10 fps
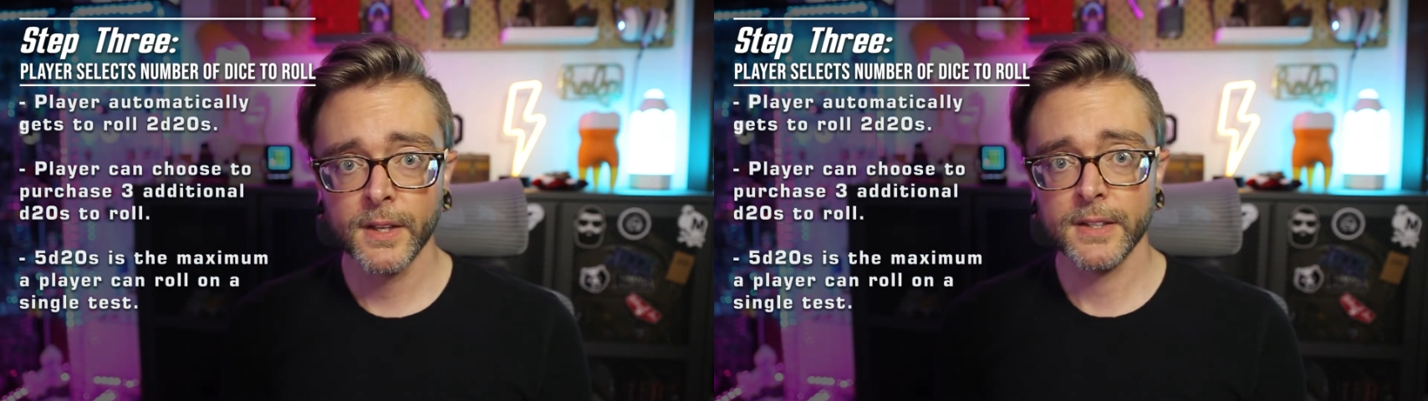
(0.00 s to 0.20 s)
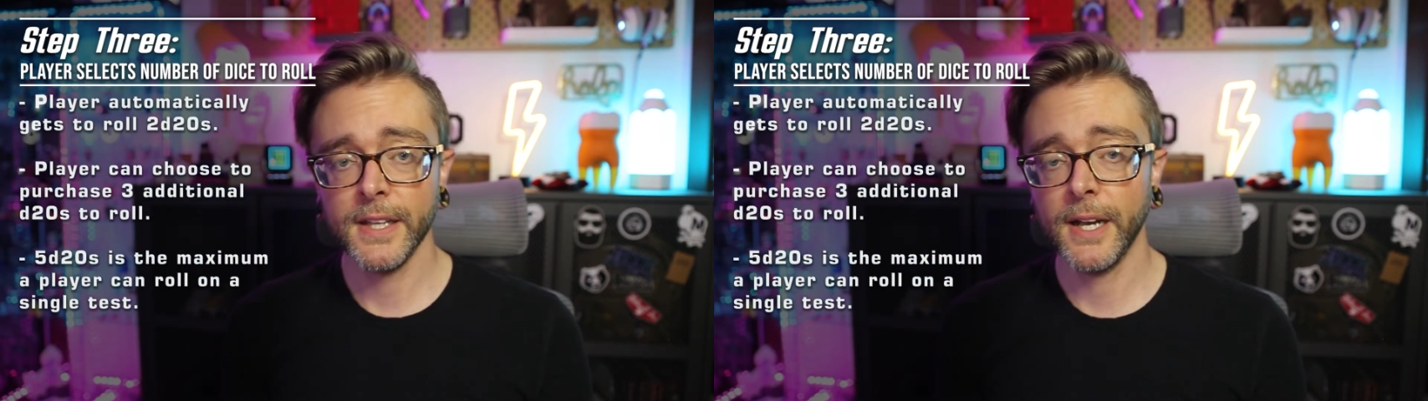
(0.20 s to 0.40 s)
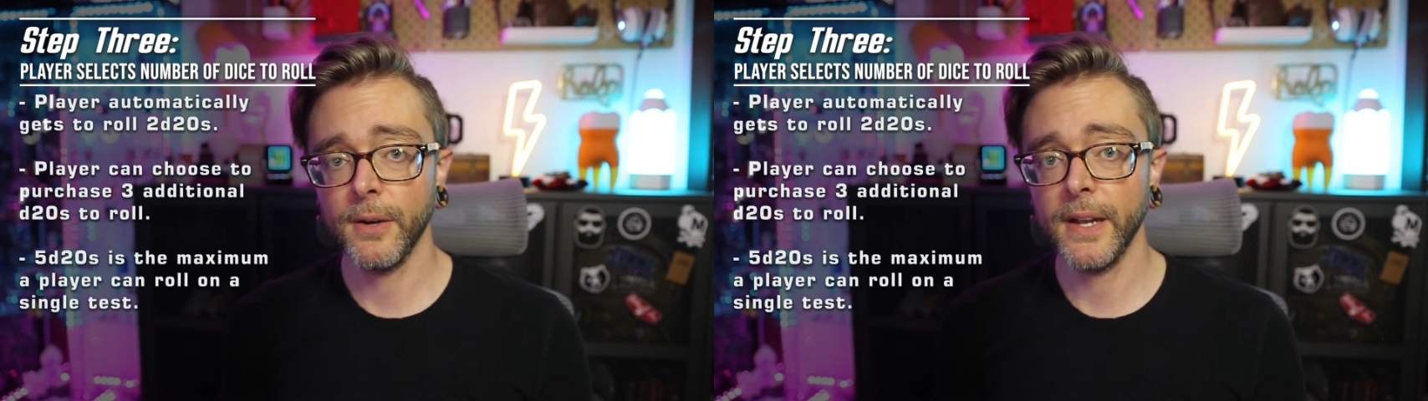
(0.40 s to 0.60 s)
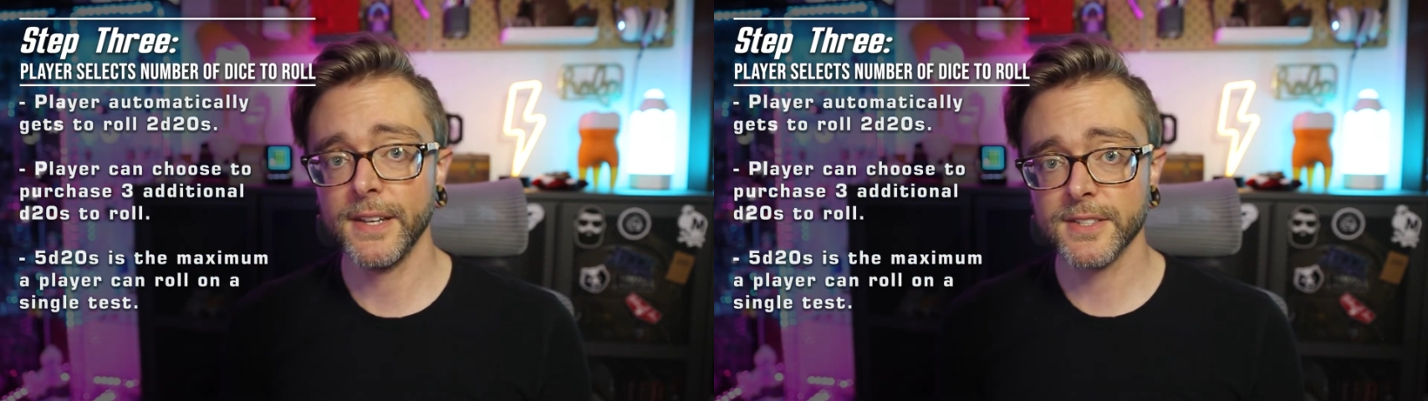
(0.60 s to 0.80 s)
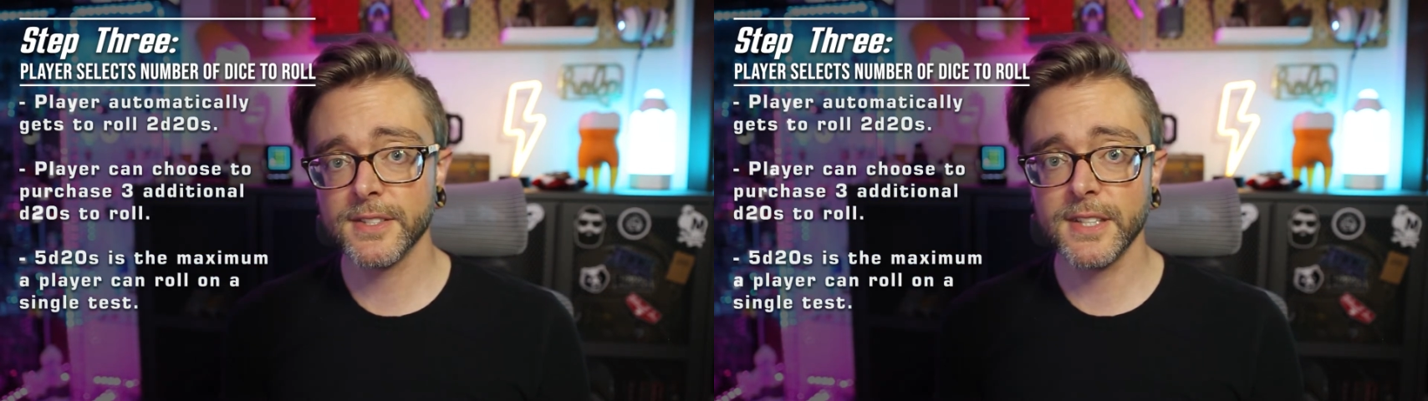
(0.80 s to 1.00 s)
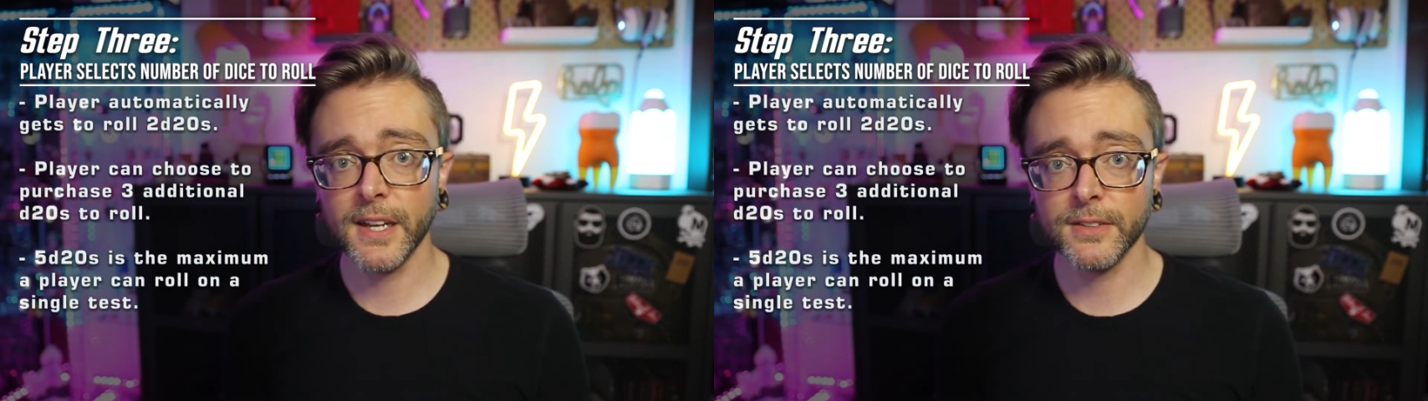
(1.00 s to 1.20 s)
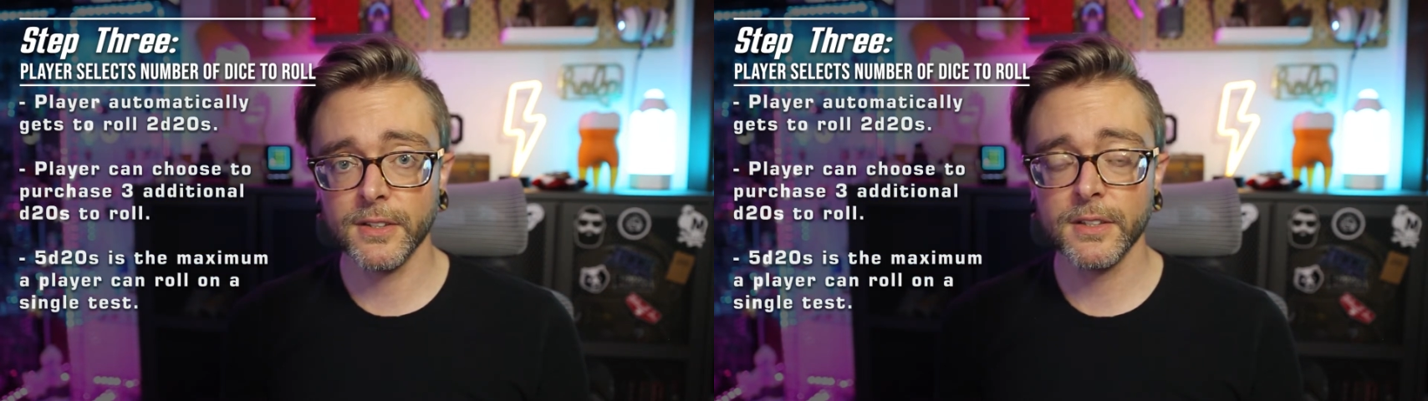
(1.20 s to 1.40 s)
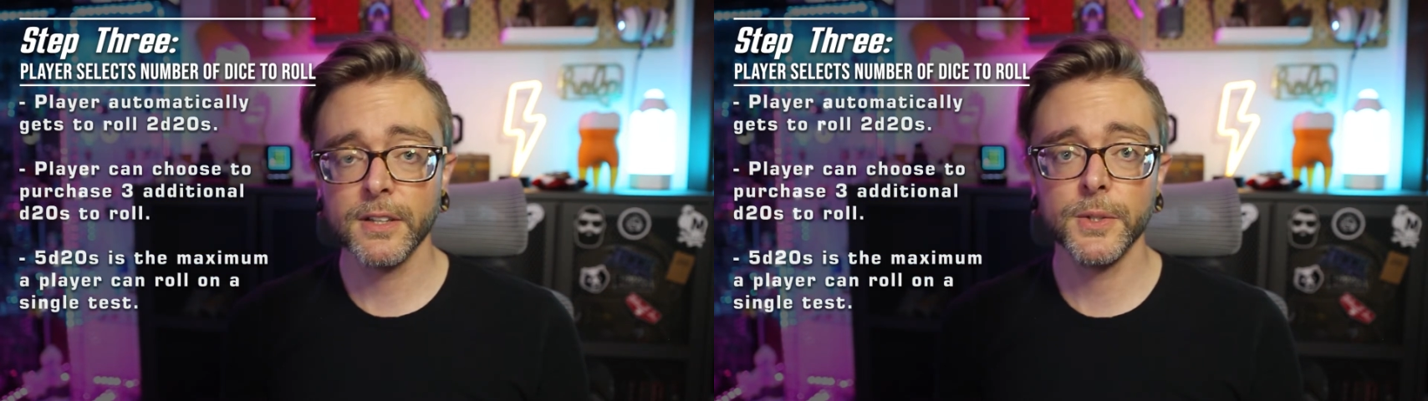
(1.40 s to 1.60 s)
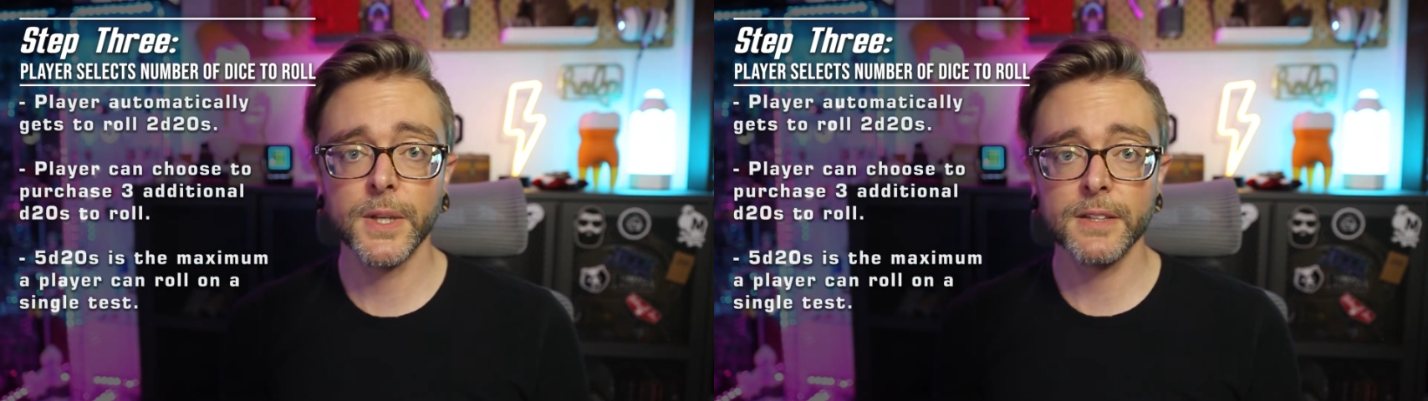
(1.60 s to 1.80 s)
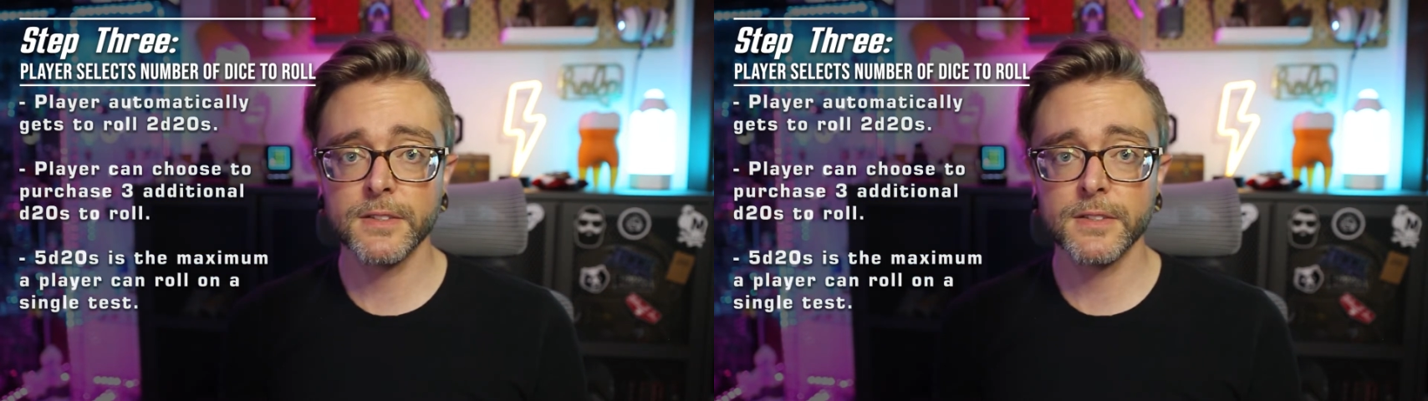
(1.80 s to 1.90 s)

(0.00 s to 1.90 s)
Now, as a standard, you get